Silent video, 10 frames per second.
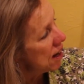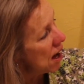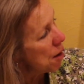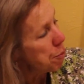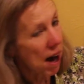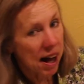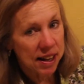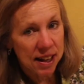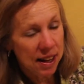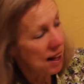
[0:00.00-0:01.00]
a
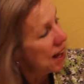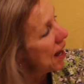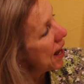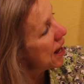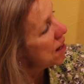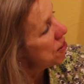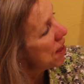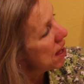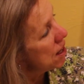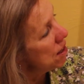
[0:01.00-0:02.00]
body, and
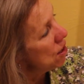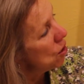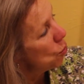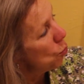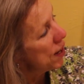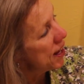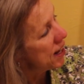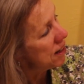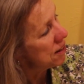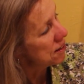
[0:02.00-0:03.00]
then
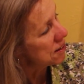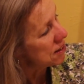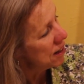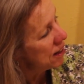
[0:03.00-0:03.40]
wings.